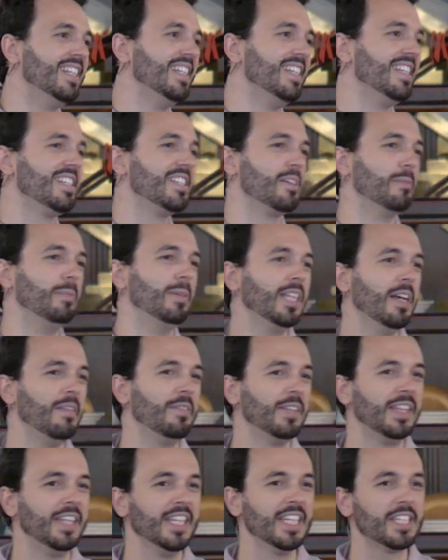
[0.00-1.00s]
So,
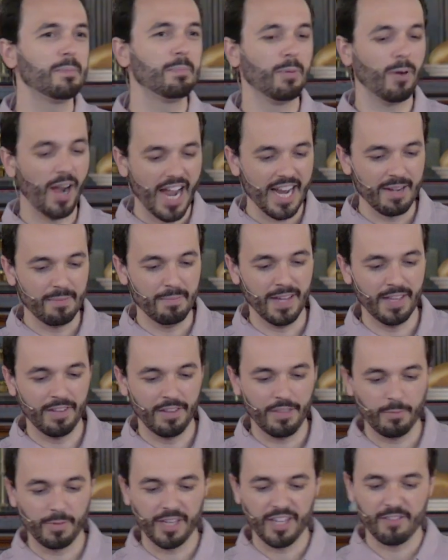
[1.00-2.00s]
beloved, this Pride
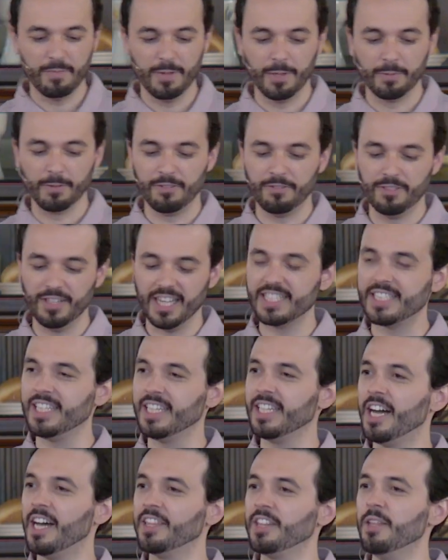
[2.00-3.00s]
Month, we have been
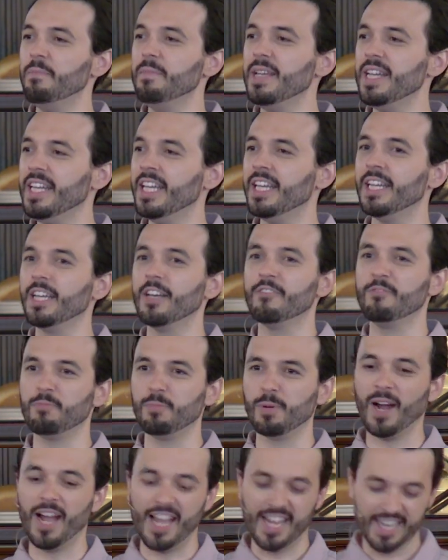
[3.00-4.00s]
reflecting on the meaning of
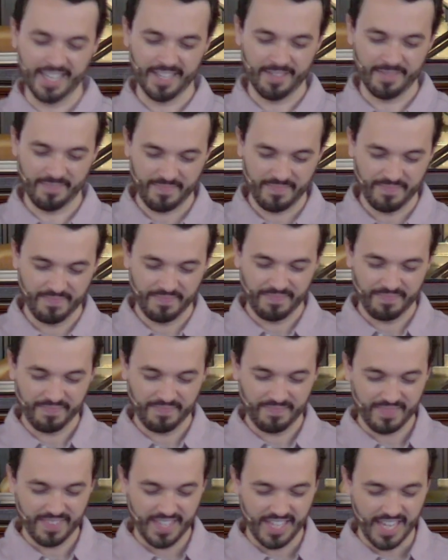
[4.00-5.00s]
pride.
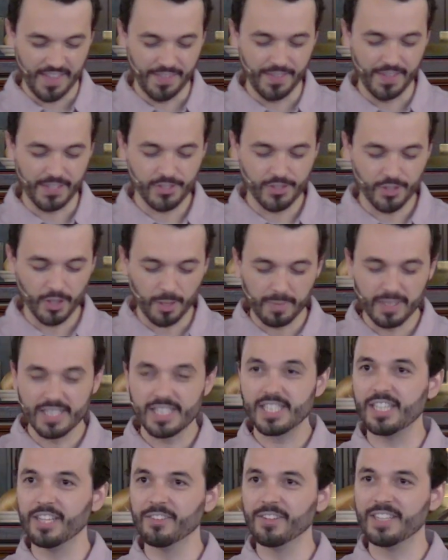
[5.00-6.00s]
In this sermon
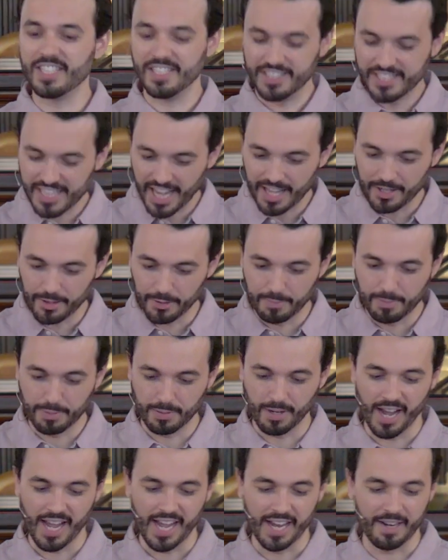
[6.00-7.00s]
series entitled
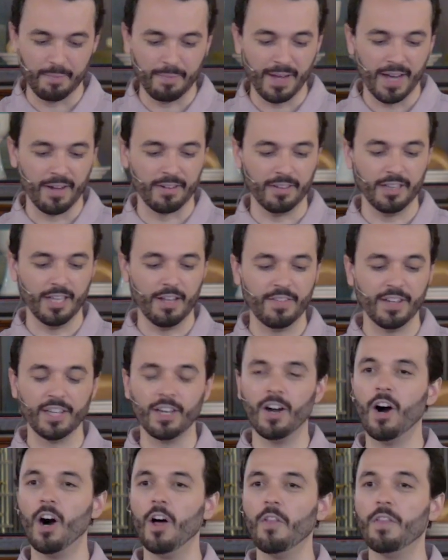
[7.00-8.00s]
Pride, about
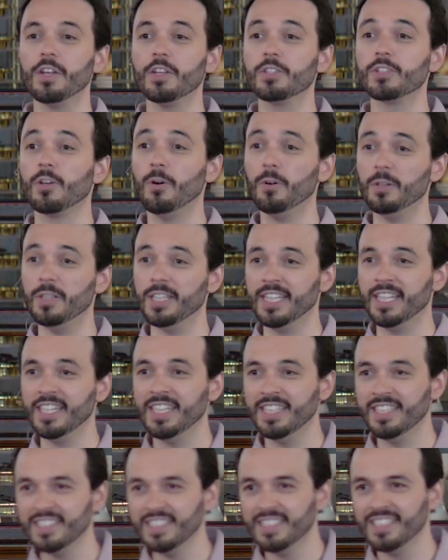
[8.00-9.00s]
loving all that is
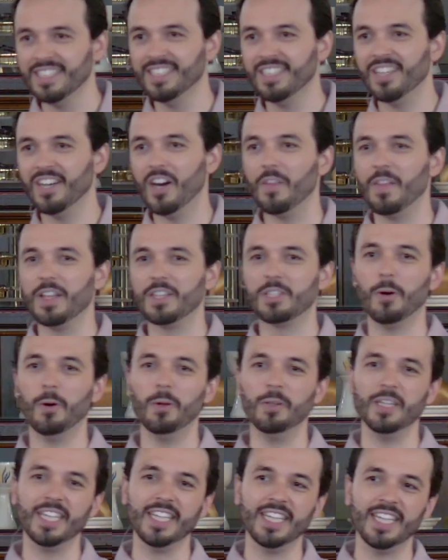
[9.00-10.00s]
holy, all that's
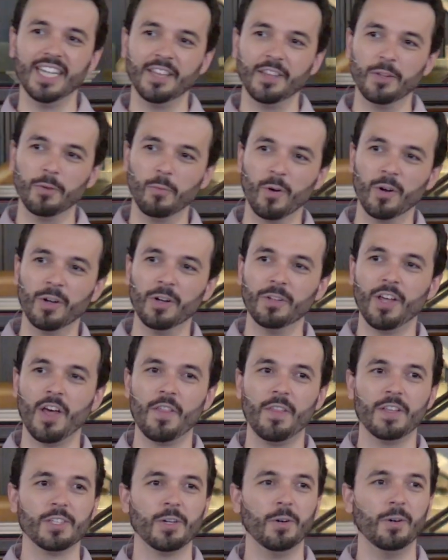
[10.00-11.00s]
holy in the world,
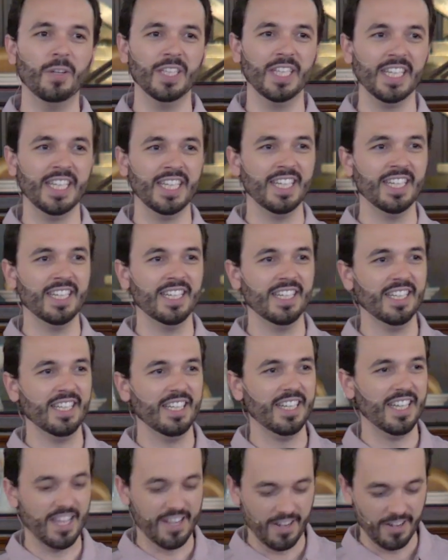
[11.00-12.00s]
all that's holy
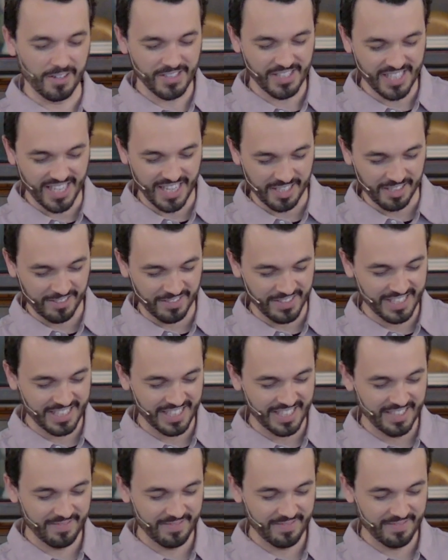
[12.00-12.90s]
in ourselves.